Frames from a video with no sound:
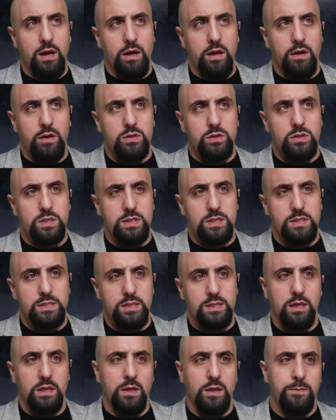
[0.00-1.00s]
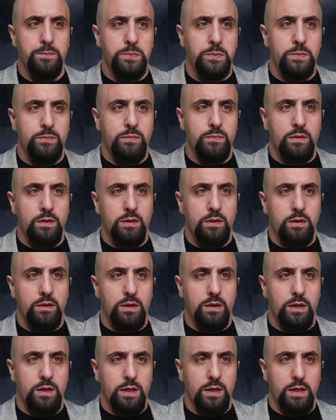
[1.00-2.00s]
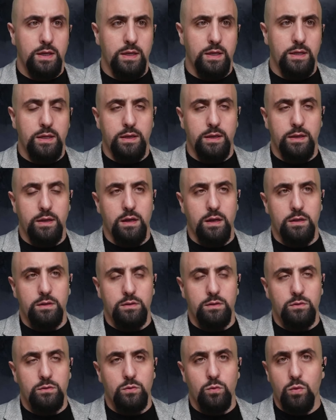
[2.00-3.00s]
IRGC in Iran.